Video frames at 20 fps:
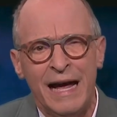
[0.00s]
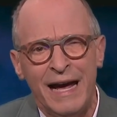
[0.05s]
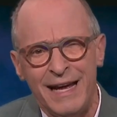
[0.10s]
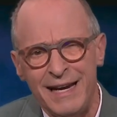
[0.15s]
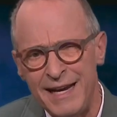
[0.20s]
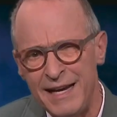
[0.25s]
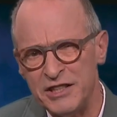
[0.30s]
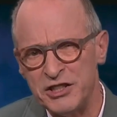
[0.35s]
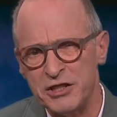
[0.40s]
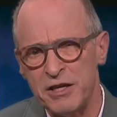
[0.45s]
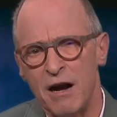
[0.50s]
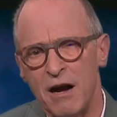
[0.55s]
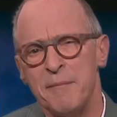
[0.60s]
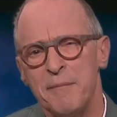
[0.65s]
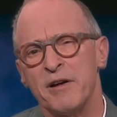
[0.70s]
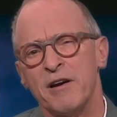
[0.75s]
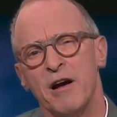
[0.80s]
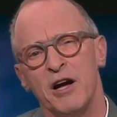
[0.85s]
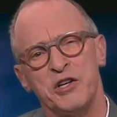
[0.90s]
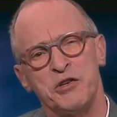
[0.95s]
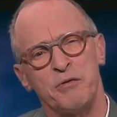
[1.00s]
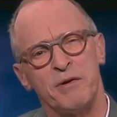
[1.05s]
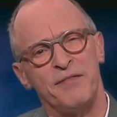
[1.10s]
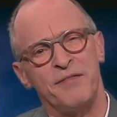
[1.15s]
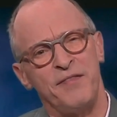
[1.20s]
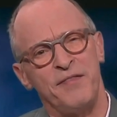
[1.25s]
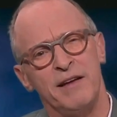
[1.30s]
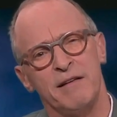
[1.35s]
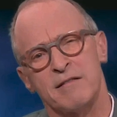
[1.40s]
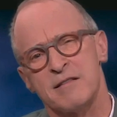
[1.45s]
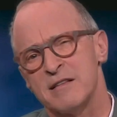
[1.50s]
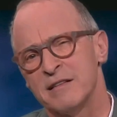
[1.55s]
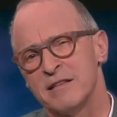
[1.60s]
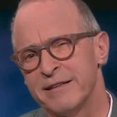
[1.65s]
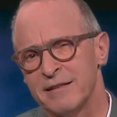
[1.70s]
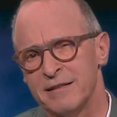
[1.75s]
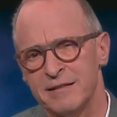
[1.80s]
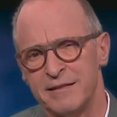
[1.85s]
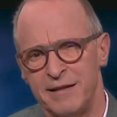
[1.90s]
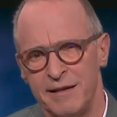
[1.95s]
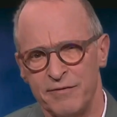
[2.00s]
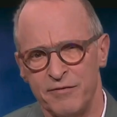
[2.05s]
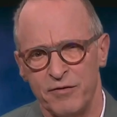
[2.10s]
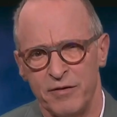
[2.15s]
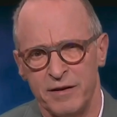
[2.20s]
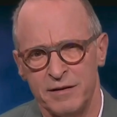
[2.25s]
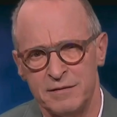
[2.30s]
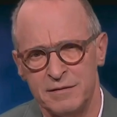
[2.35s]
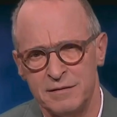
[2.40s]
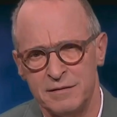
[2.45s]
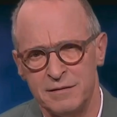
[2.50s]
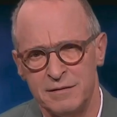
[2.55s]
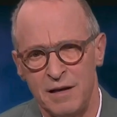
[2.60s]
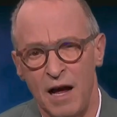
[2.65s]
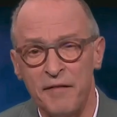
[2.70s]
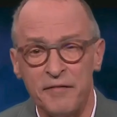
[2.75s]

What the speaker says: and each time the country feels a little different.